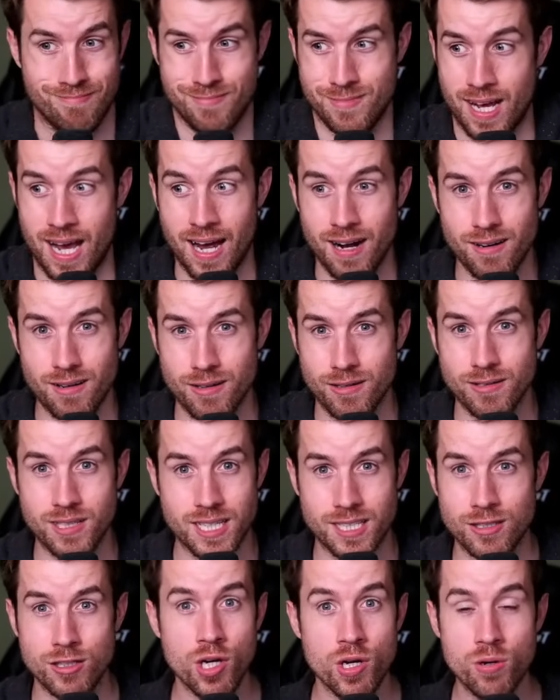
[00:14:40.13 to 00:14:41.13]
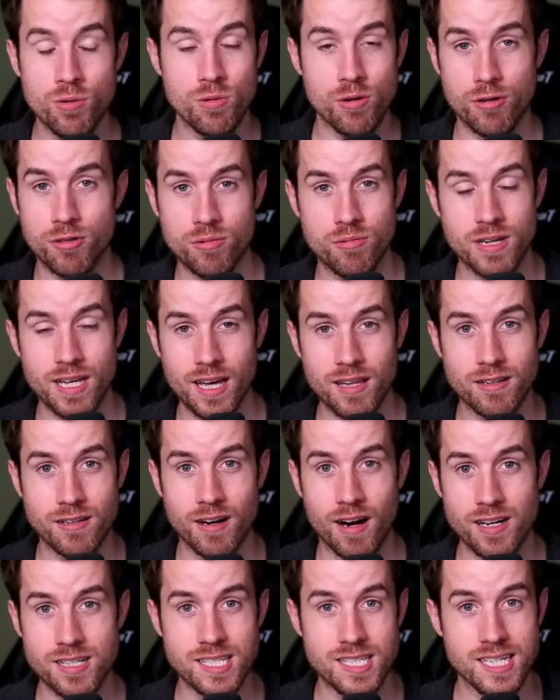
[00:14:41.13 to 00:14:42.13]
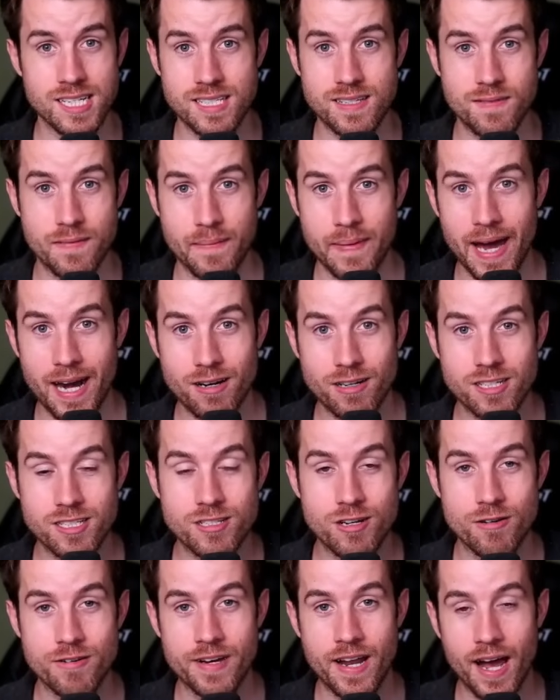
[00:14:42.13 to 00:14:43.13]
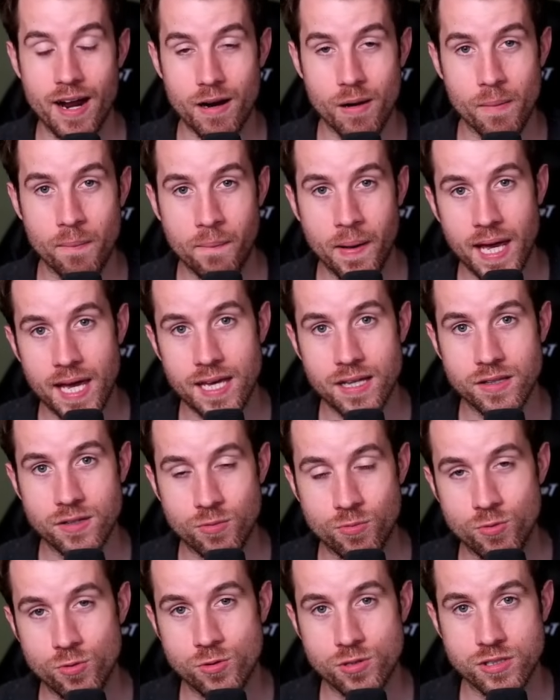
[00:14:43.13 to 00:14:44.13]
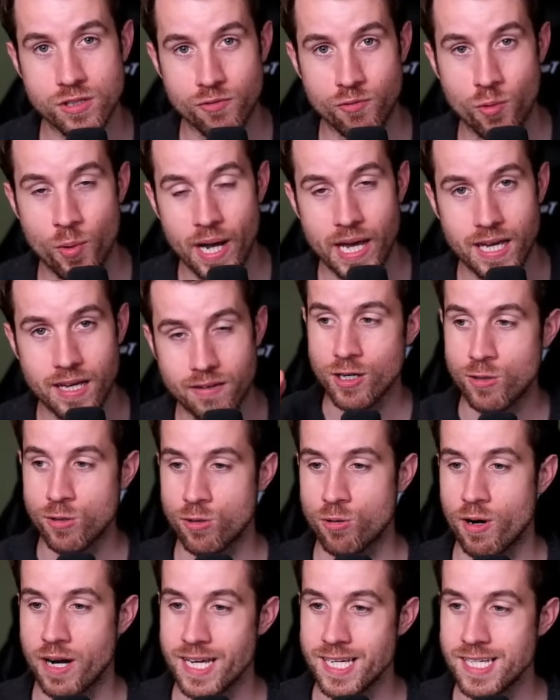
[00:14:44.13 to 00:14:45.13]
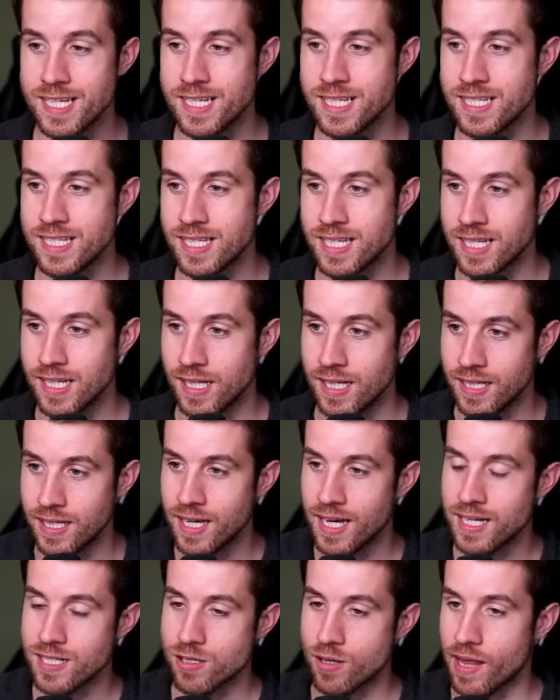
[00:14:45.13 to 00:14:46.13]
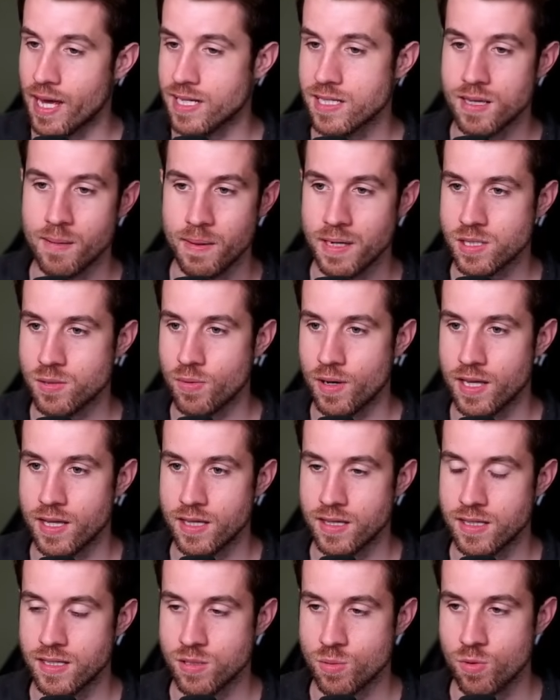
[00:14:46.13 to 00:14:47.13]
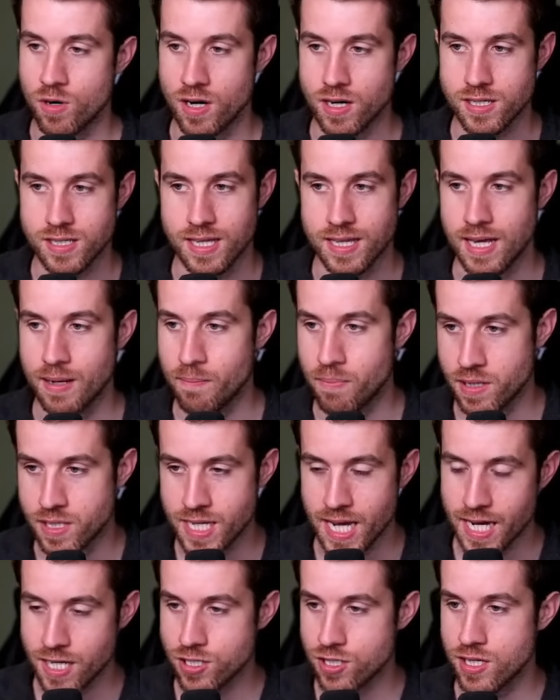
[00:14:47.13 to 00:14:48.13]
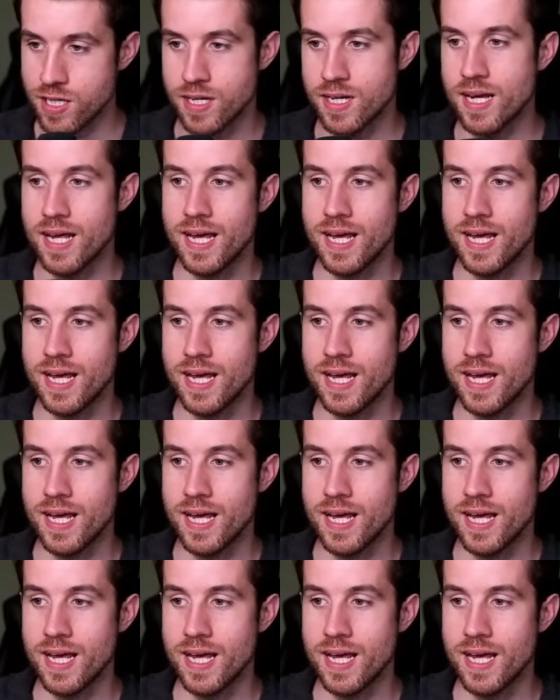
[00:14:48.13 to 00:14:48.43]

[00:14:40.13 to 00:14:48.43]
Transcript: I don't know, like 2 or 3 other cards. It doesn't even matter because you're not obeying the rules of Wave. Crazy. So that's the best way that this works. And then Protection